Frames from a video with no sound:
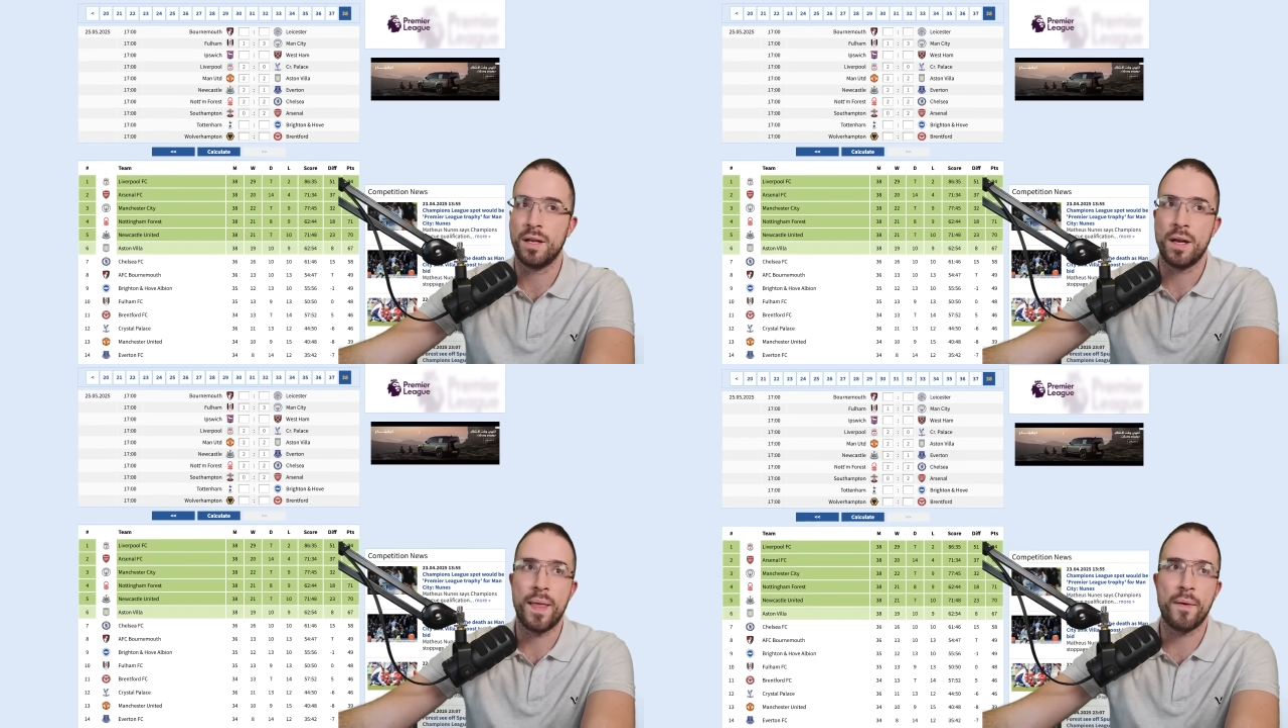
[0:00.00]

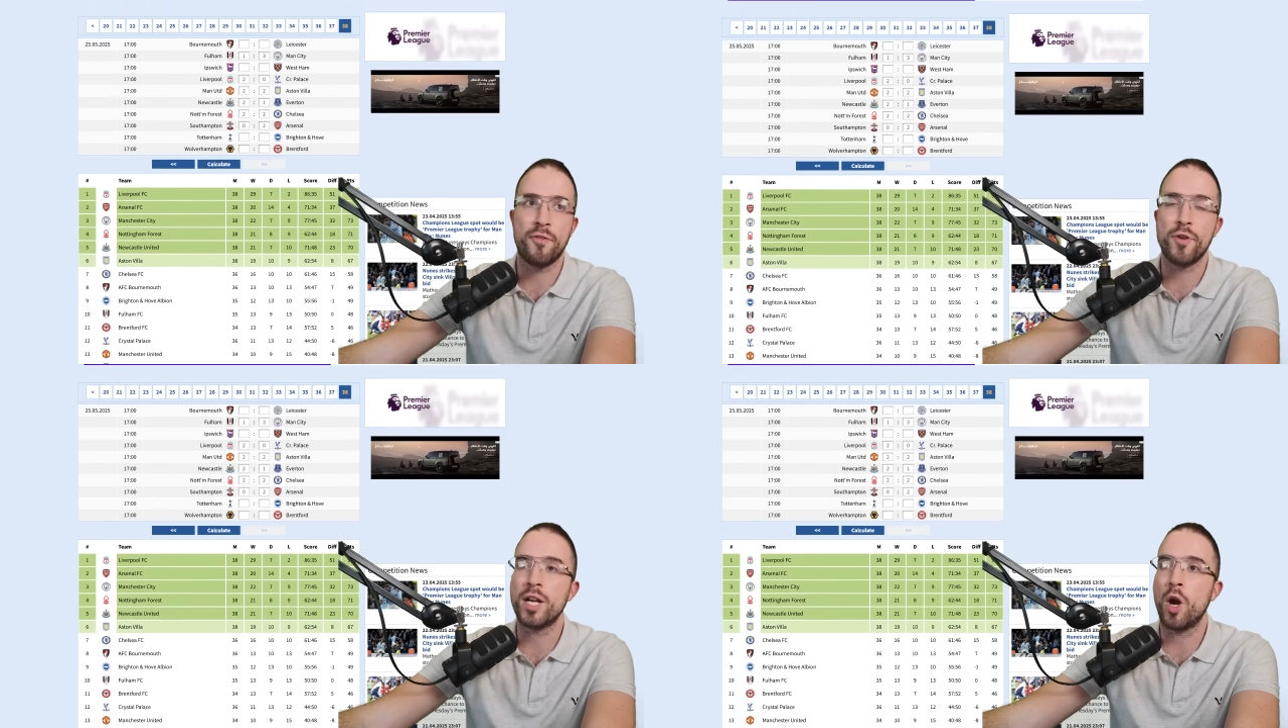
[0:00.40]
Now,
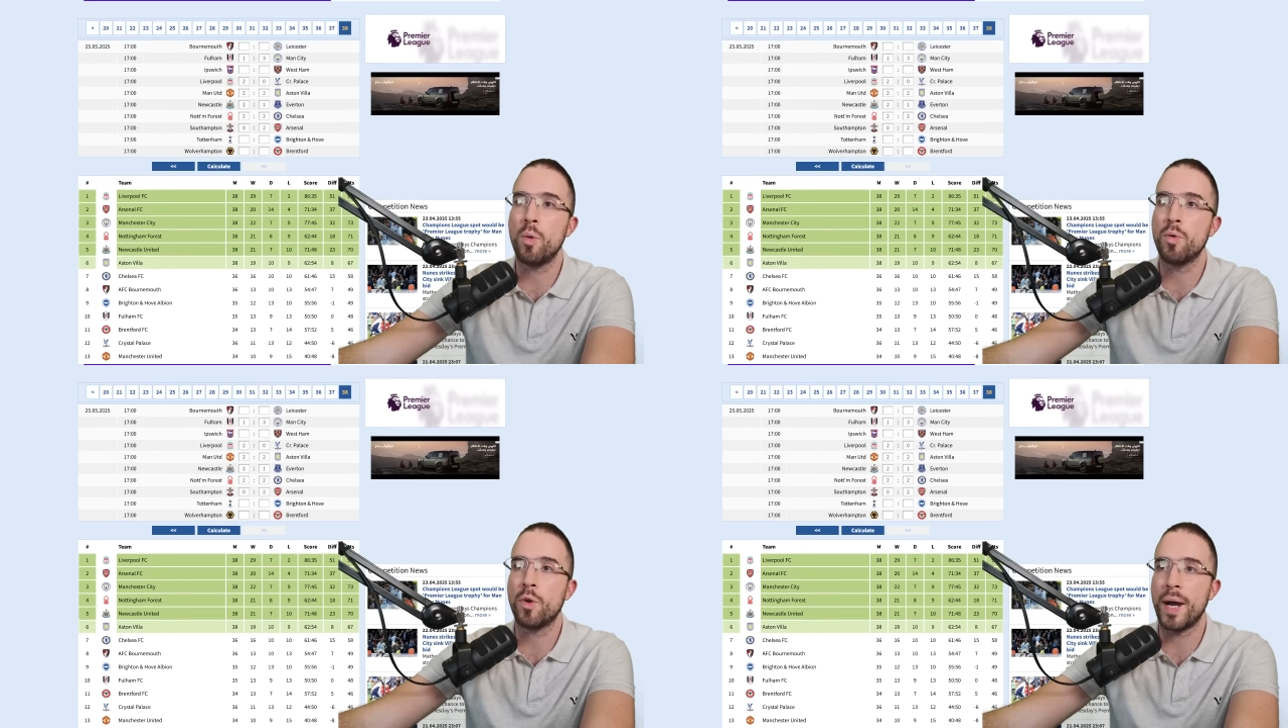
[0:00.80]
if we go
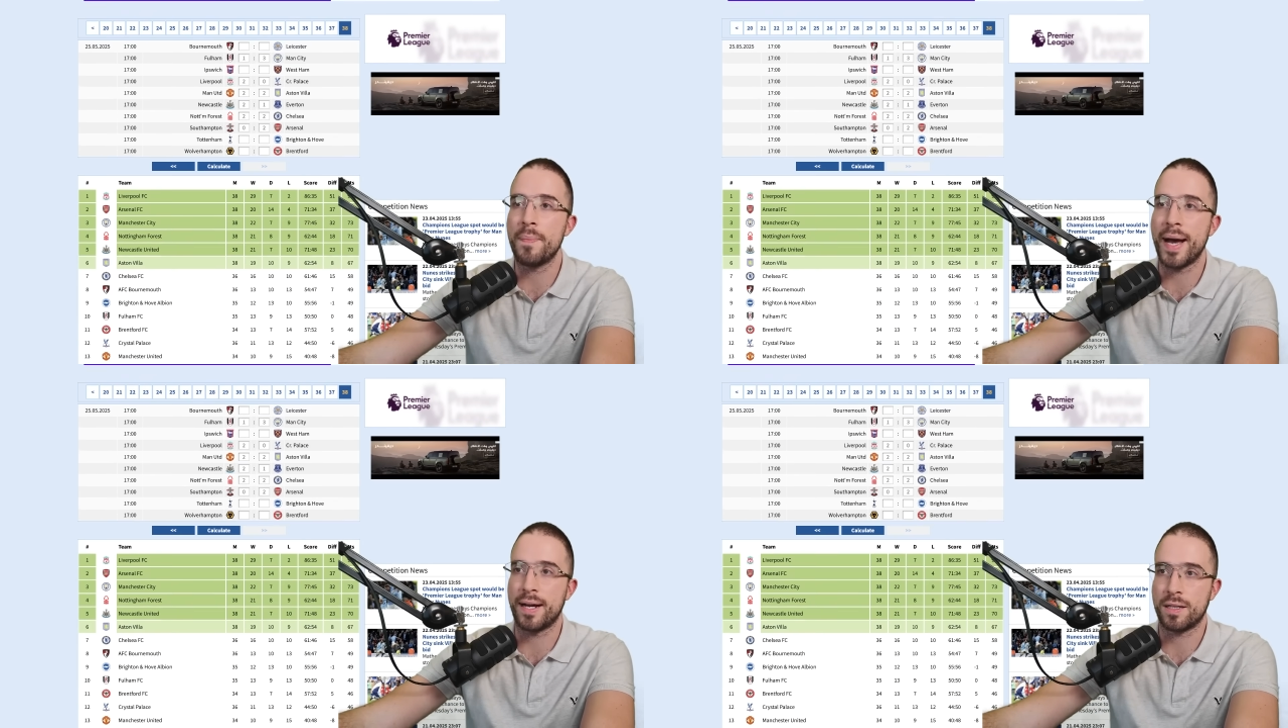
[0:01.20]
all the way
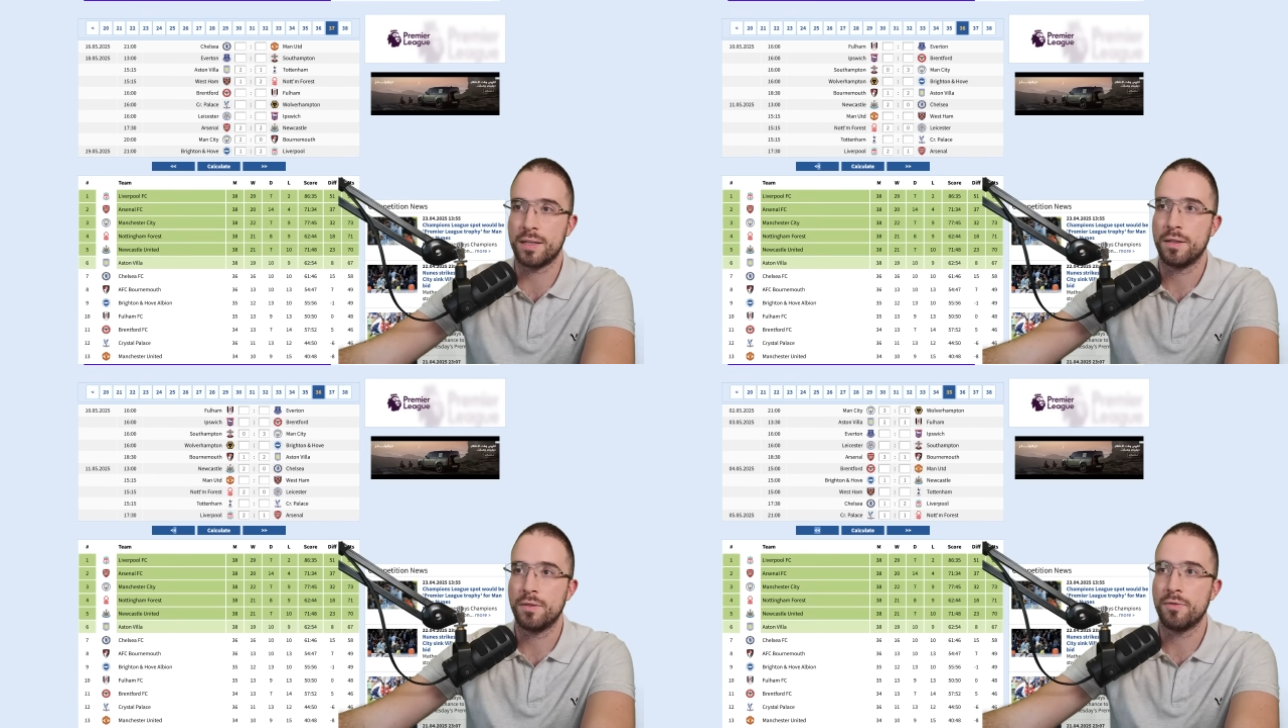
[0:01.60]
back,
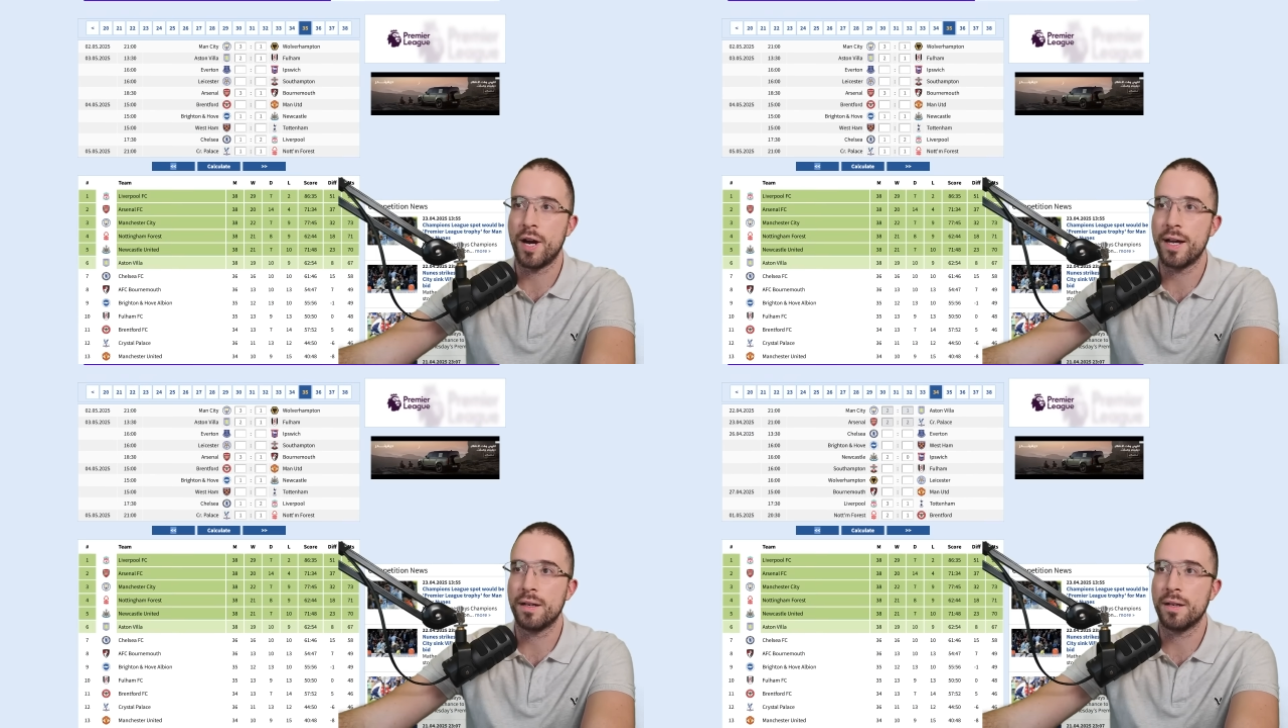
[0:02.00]

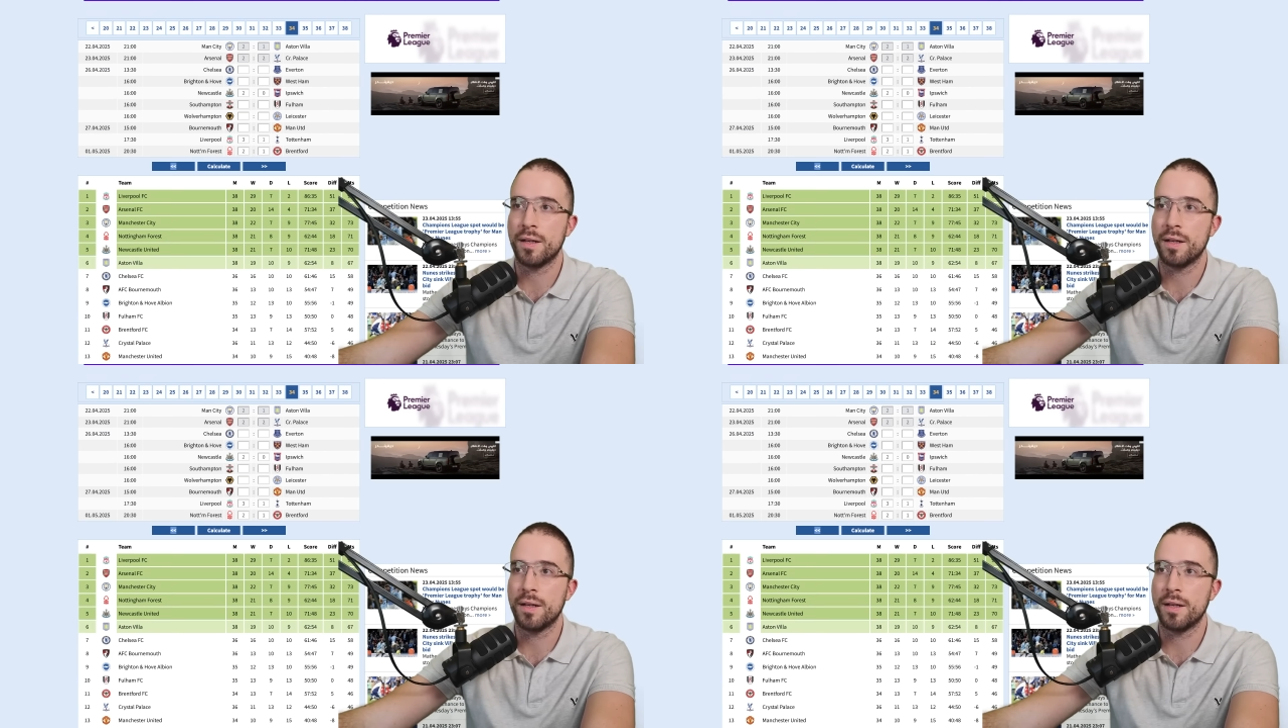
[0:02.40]
right?